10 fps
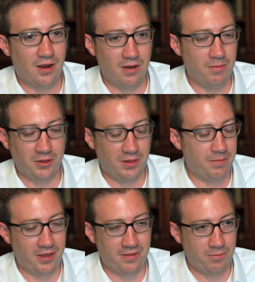are among the
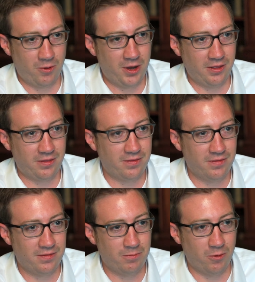best and
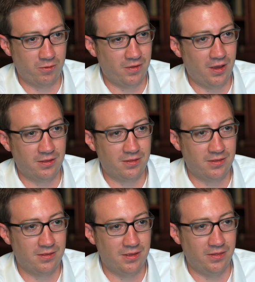brightest
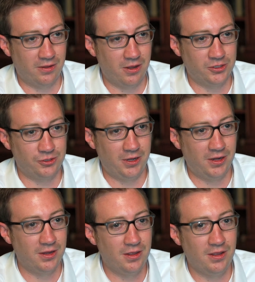postdocs in the
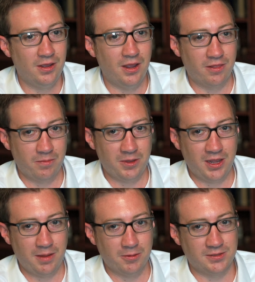country. And so
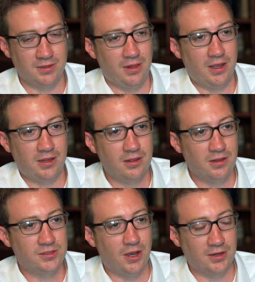being able to like
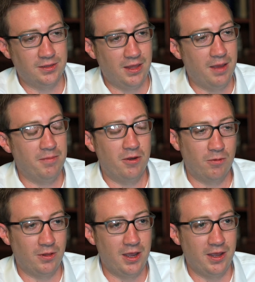talk to them and
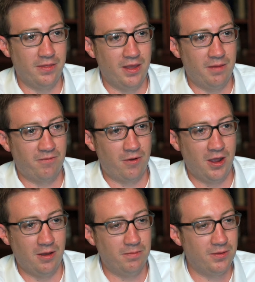rely on them for
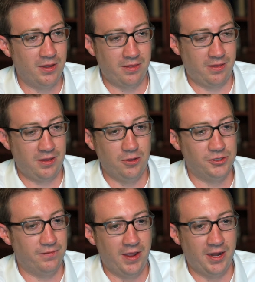help is a
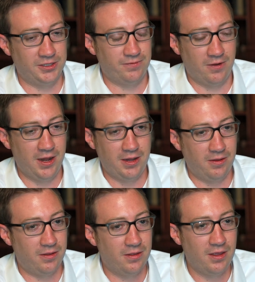huge advantage for
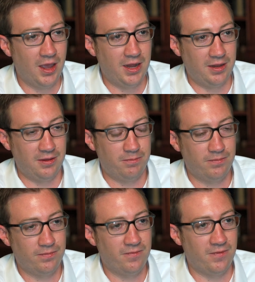any any
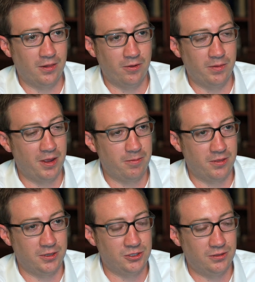fellow in my
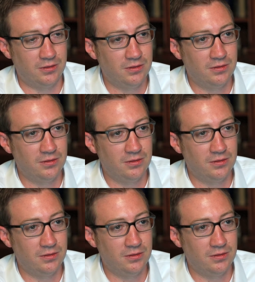position.